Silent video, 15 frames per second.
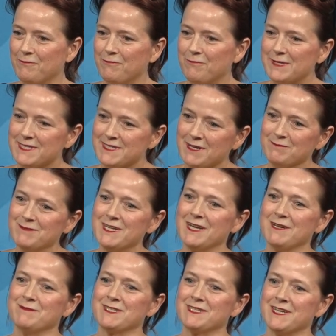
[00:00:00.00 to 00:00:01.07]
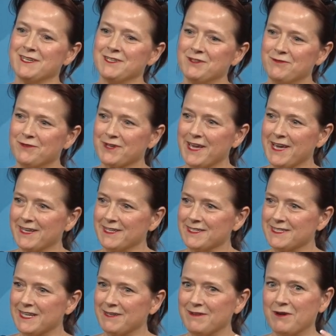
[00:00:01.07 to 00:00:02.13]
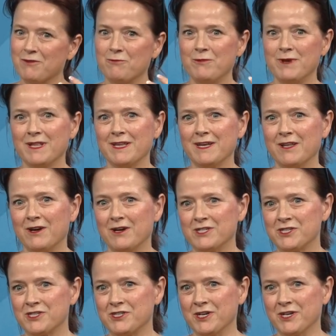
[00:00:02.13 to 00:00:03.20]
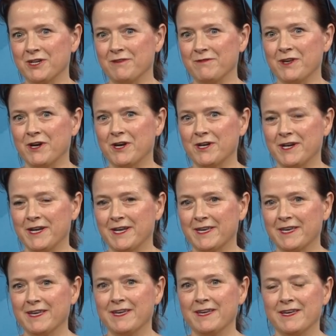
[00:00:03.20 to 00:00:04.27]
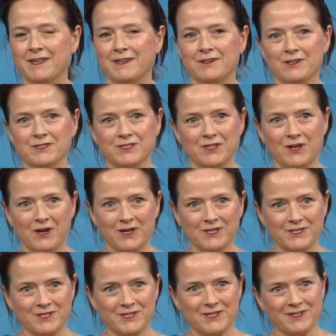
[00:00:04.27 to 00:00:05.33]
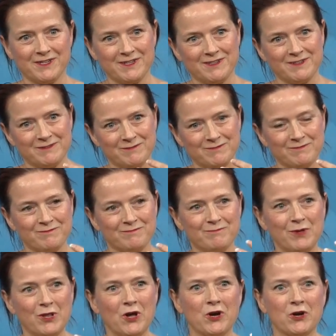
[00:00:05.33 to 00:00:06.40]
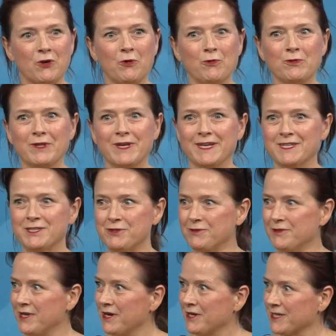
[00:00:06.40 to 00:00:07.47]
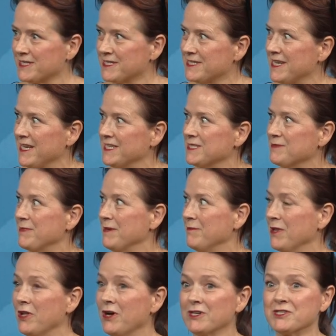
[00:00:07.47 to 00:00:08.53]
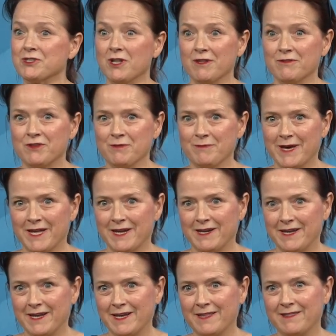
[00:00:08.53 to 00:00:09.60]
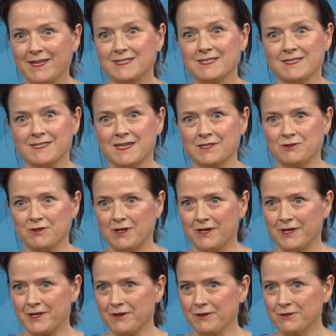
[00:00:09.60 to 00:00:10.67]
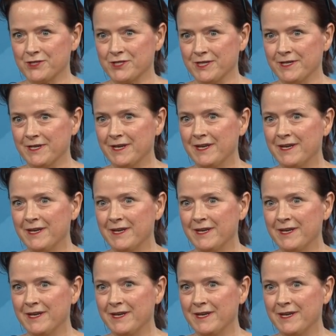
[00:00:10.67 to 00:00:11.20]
we sometimes tend to forget is that a really large chunk of the Arctic does not belong only to the Arctic states, but it belongs to all of humanity, and that's the central Arctic Ocean.